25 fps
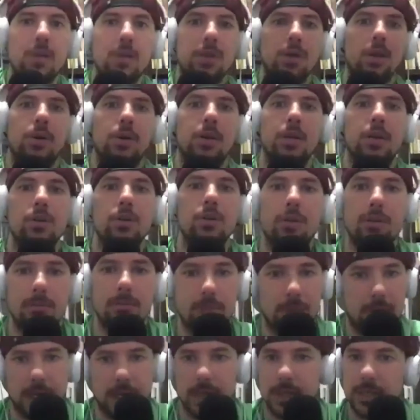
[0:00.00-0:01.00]
can you
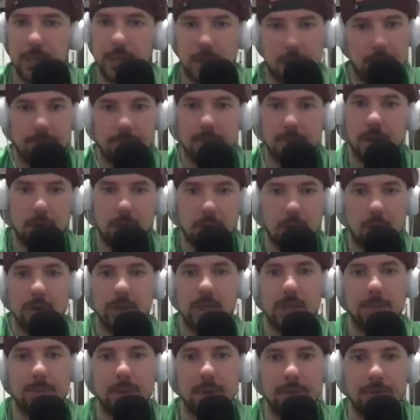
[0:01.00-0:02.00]
get us a close
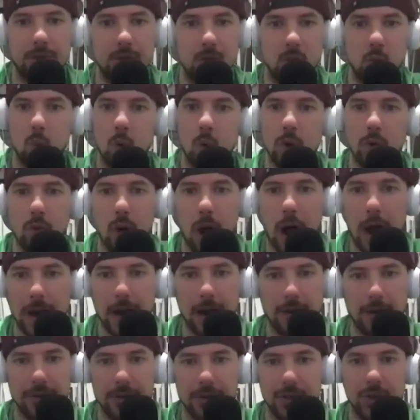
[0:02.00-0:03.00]
up of this wood rot
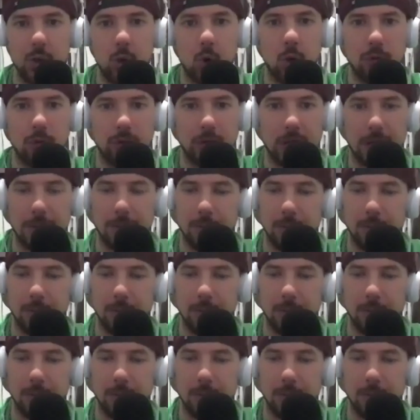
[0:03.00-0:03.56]
on this door frame?